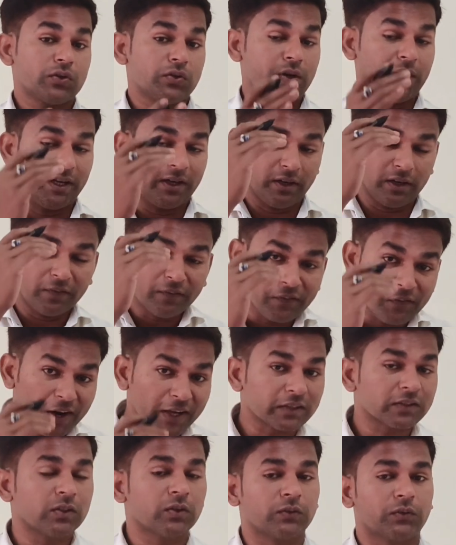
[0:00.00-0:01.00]
to write in a
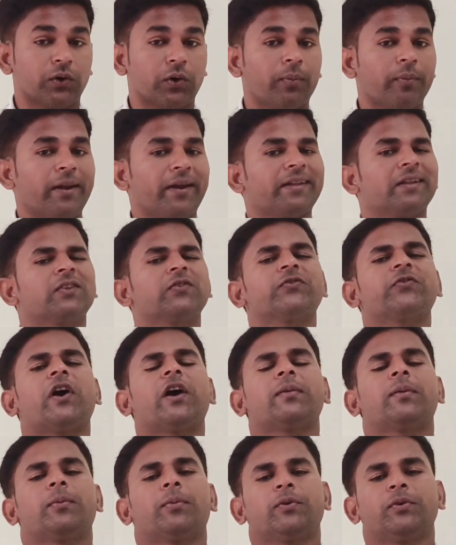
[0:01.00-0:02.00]
fraction form like this
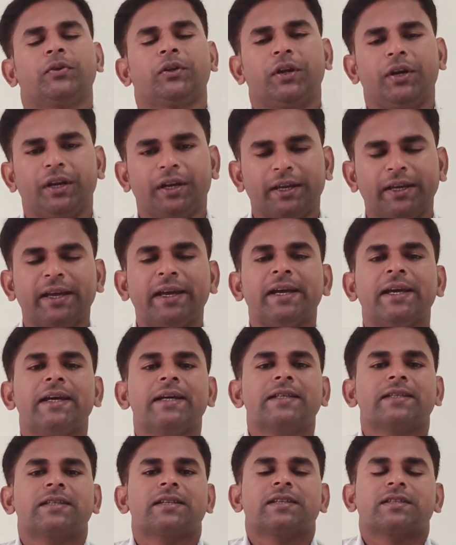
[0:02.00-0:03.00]
5/3
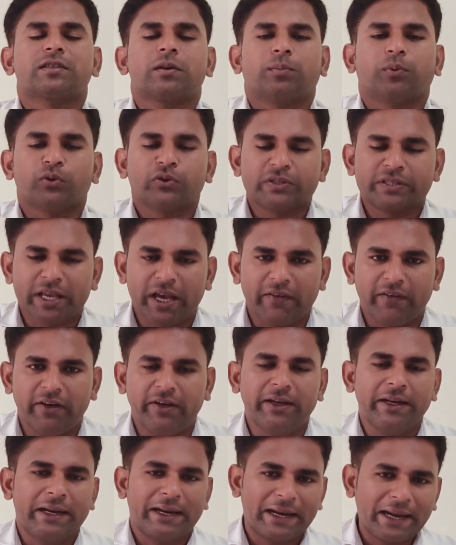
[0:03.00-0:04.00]

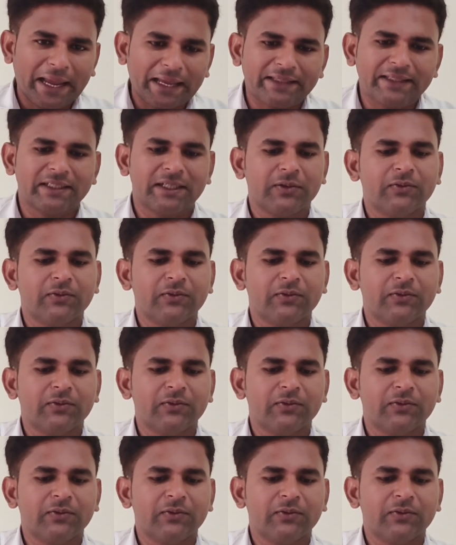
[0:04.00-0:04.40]
6/7, like that.